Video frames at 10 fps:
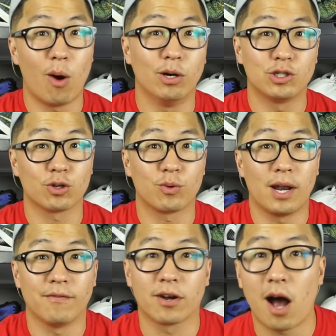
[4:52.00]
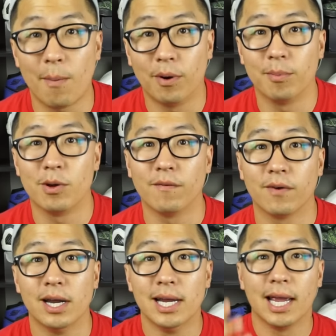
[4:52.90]
I always joked around, if a cop pulled me
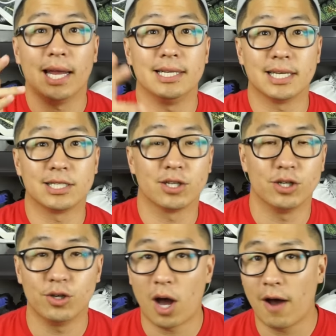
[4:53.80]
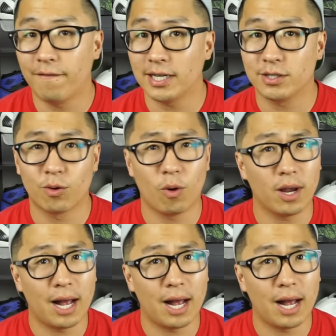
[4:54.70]
over, and he said, sir, do you know how fast you're going?